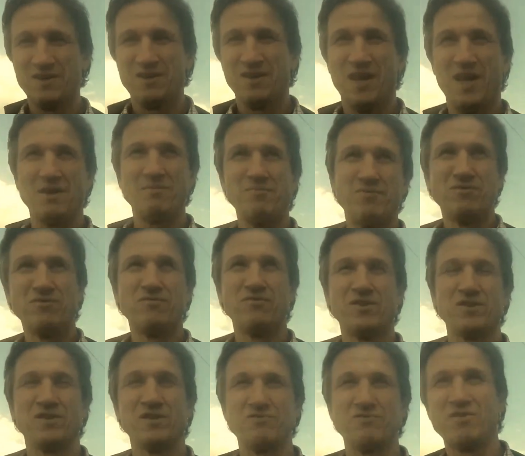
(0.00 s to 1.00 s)
April
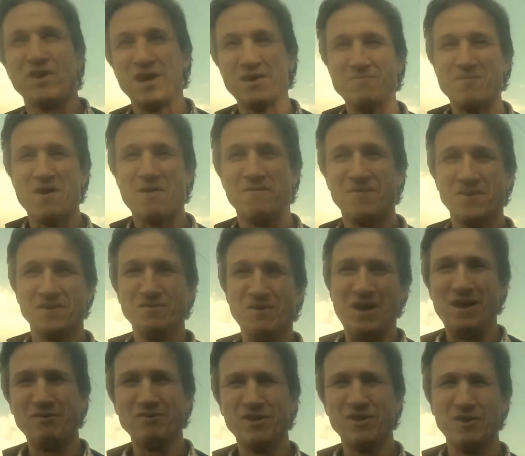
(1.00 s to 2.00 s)
was a dry month as
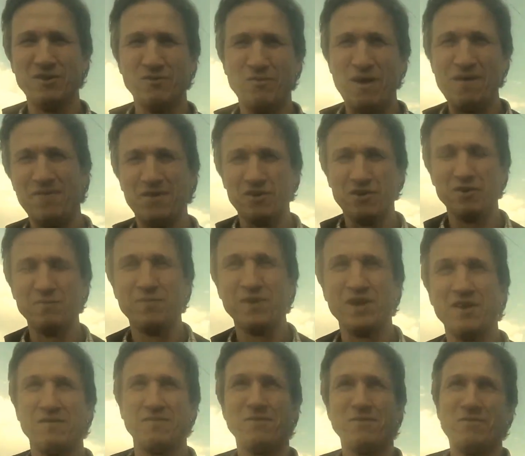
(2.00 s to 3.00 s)
well, so the weather could be
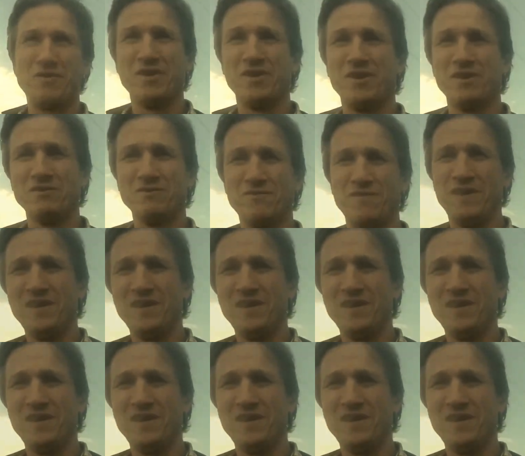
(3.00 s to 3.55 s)
another one of those things.